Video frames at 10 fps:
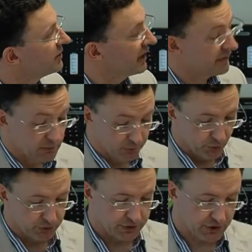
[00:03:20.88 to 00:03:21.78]
and the
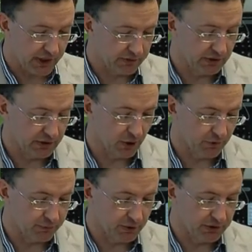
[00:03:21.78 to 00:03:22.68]
importance, I think,
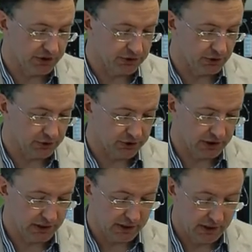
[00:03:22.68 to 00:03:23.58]
of building
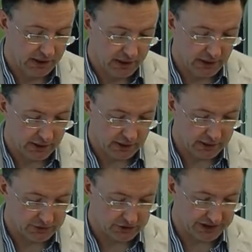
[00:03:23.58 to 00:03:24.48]
socially
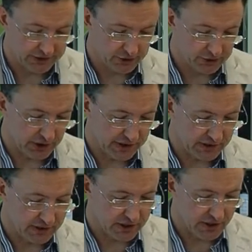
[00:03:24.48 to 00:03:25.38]
shared
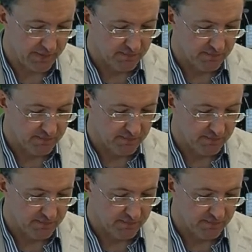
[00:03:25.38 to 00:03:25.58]
societies.